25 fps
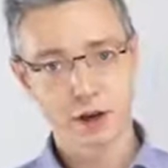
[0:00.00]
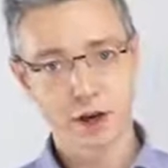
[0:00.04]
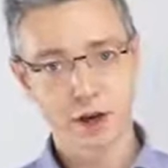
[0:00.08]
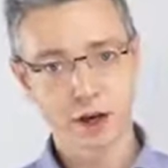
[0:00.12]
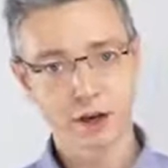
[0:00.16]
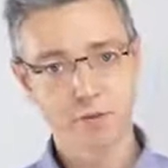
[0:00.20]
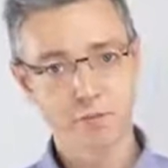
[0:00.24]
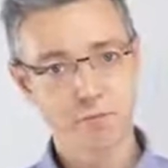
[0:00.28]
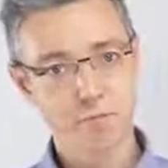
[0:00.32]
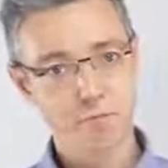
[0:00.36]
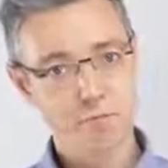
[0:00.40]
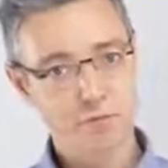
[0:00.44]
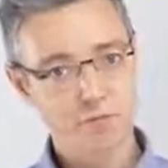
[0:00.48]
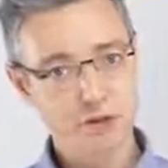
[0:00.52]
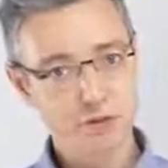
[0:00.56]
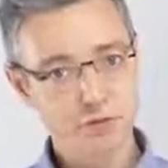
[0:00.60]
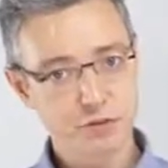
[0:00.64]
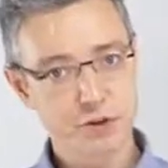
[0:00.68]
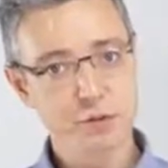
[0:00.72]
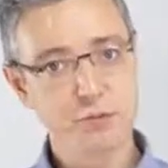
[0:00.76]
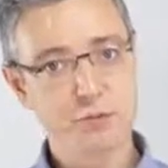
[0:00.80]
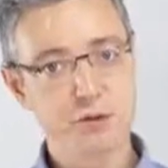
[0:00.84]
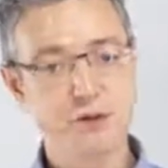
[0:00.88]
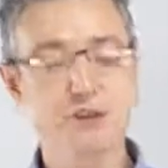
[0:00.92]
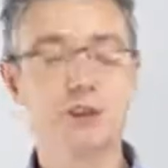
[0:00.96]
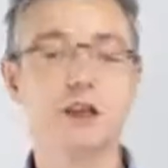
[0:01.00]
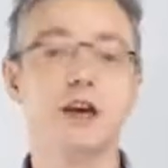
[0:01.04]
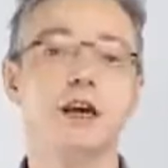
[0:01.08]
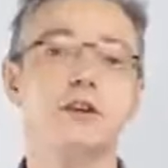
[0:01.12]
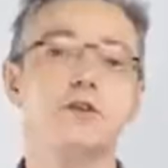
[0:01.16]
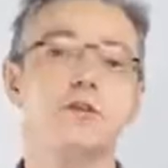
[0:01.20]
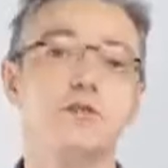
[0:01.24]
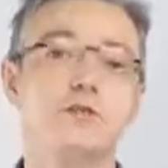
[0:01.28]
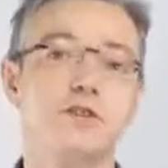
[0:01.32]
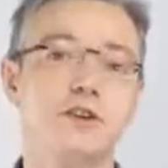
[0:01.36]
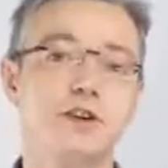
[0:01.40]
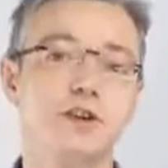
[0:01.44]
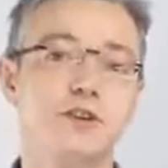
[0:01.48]

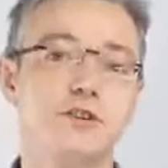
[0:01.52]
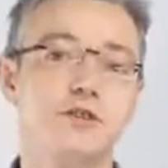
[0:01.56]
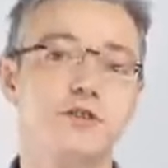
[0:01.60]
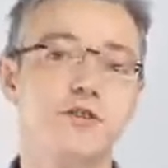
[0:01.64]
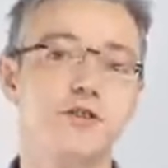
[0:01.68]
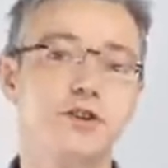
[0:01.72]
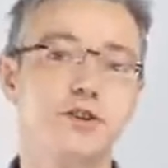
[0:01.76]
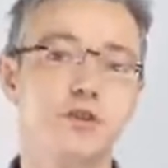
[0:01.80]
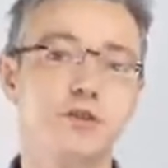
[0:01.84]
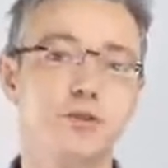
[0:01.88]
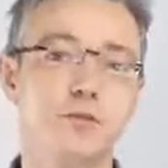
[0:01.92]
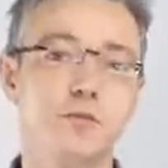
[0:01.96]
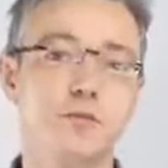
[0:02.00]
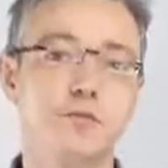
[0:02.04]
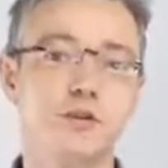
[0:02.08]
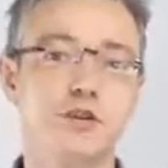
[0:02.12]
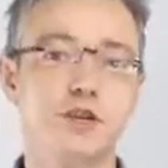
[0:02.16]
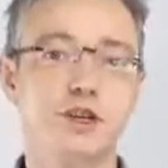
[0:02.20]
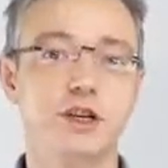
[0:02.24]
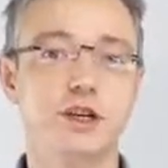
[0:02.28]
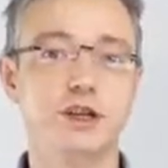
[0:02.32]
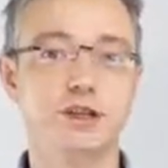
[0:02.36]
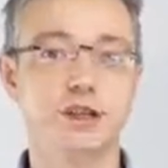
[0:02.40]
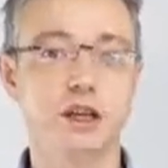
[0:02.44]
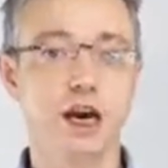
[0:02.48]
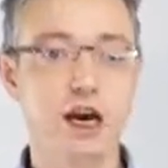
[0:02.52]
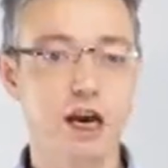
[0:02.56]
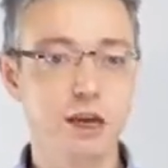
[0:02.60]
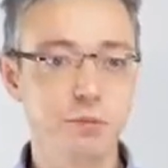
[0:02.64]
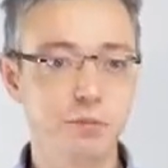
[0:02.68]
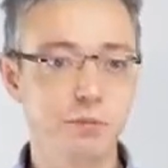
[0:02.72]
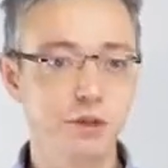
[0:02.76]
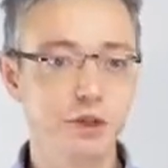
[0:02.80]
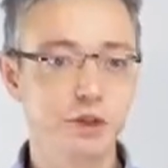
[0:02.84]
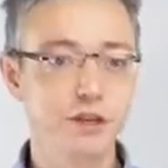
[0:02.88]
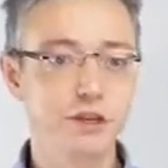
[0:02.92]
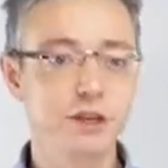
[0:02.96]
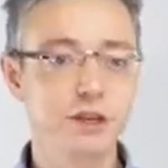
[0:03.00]
50% of their genome shared
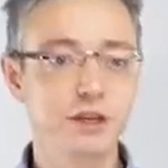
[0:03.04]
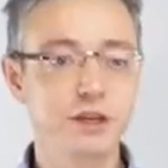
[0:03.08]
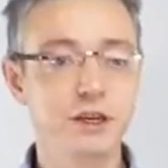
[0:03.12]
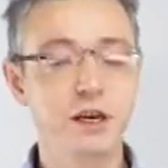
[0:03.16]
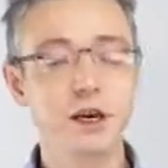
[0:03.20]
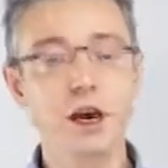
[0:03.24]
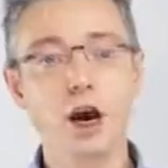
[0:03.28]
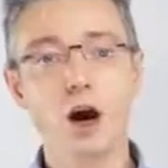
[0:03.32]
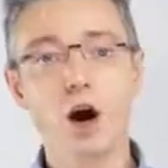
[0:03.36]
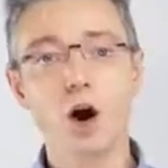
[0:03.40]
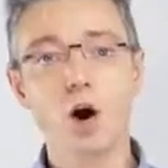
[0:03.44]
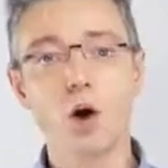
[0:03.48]
IBD,